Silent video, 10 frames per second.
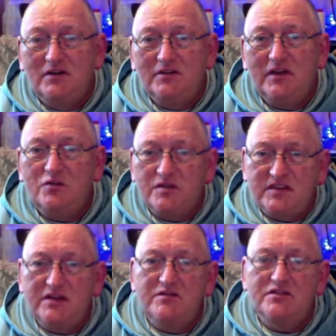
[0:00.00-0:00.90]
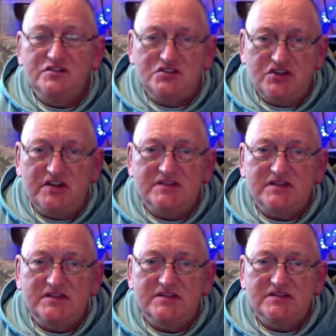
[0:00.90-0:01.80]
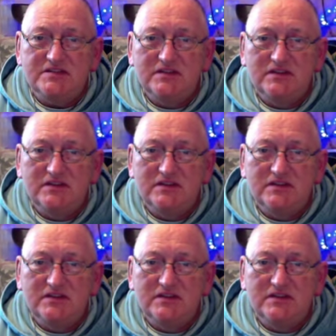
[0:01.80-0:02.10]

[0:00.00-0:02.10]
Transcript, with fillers: that was given to Jesus,